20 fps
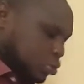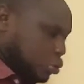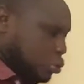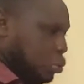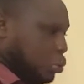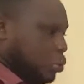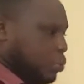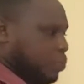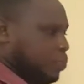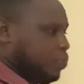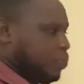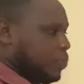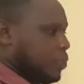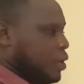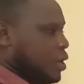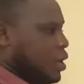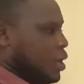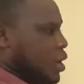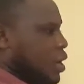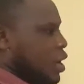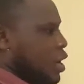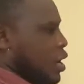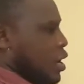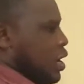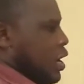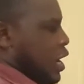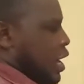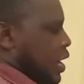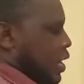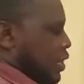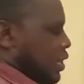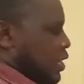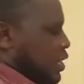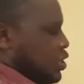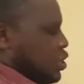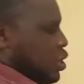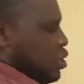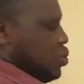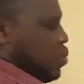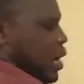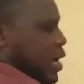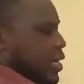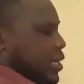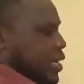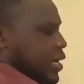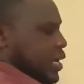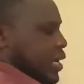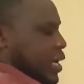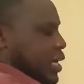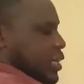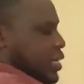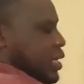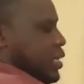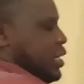to do. The reason why they